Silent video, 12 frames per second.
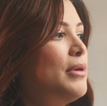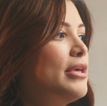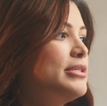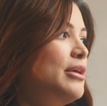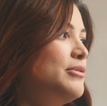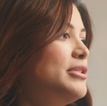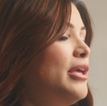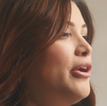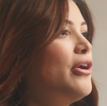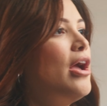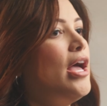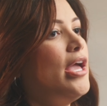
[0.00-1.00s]
because I was
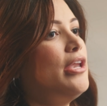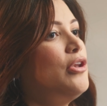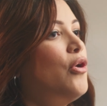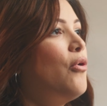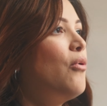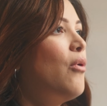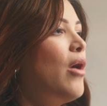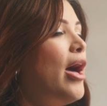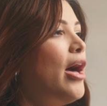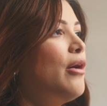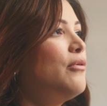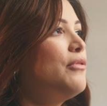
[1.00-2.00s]
there. I know
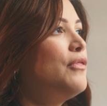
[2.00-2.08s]
how